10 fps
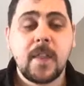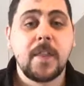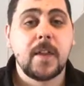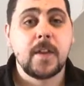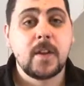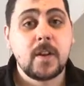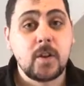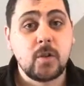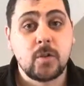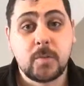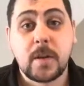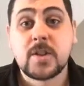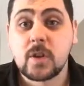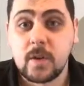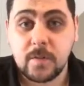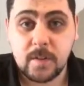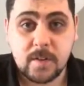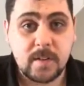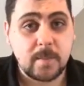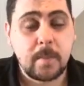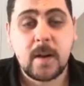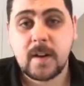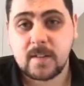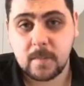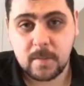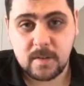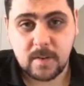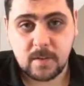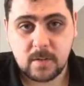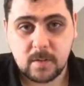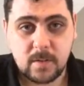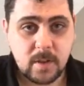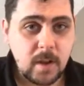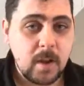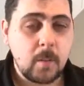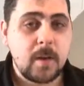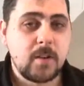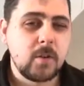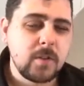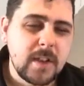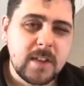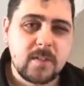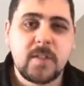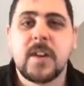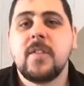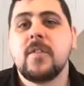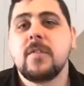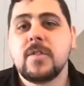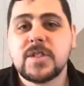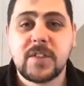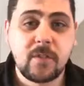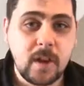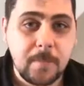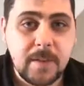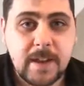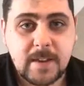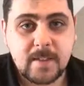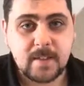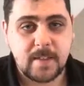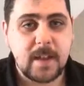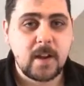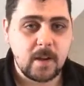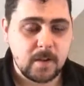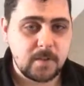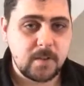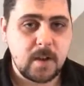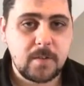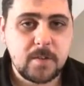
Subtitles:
than your special offers and marketing materials, whereas a newsletter is general updates and that kind of stuff.